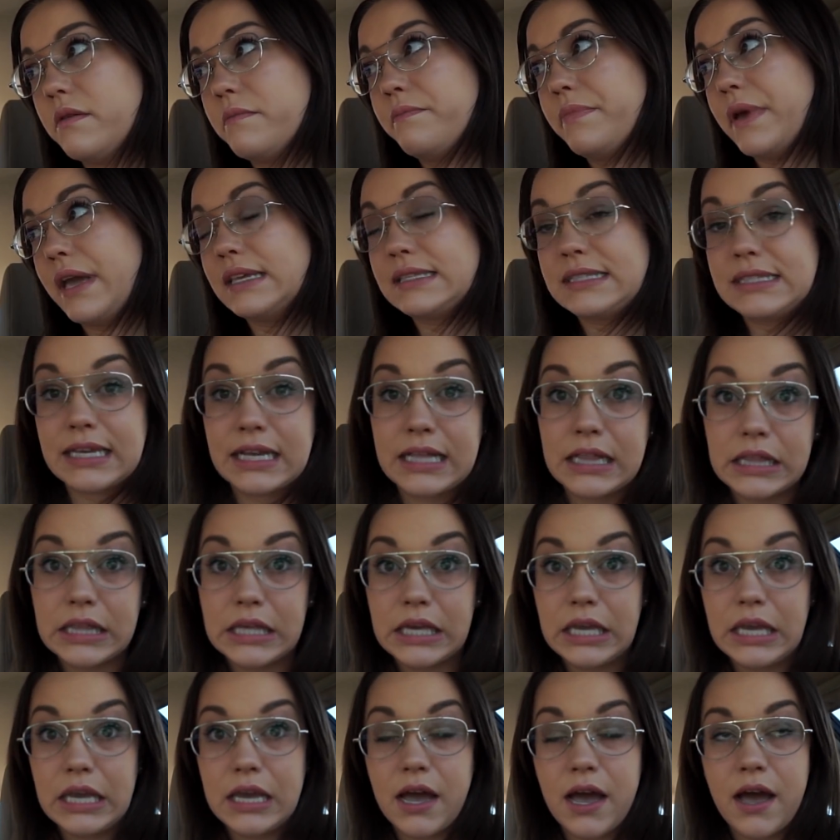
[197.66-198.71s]

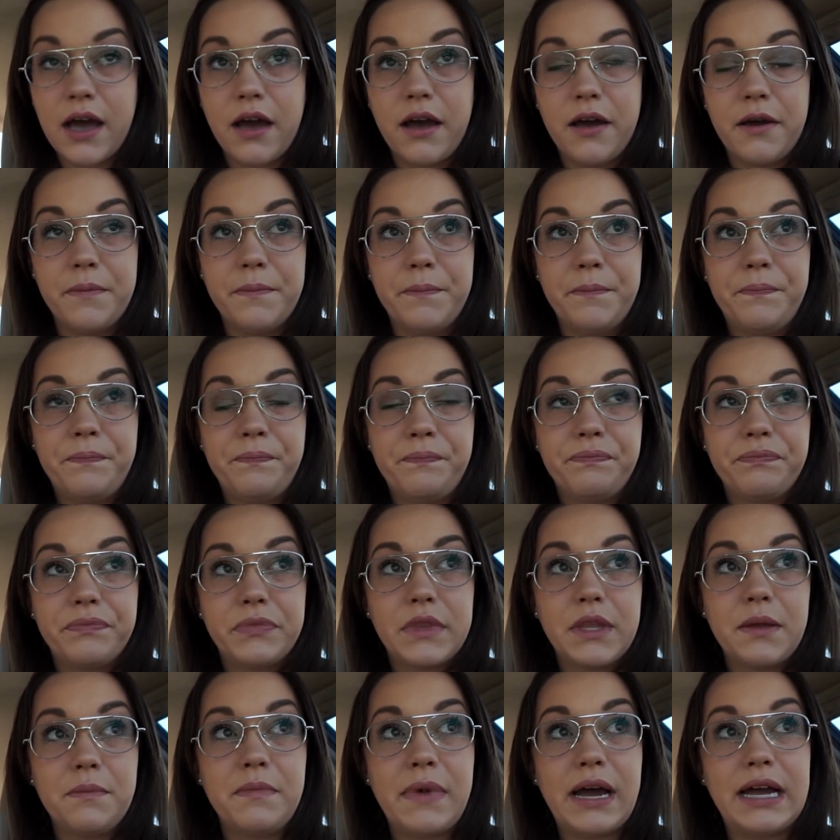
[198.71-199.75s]
basically
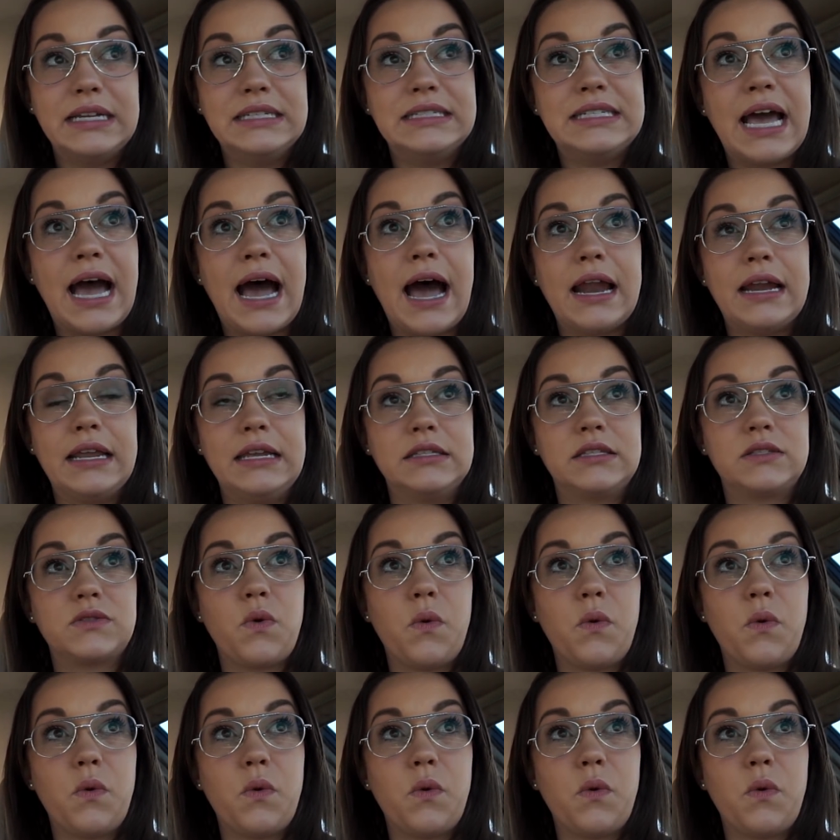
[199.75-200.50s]
my dad is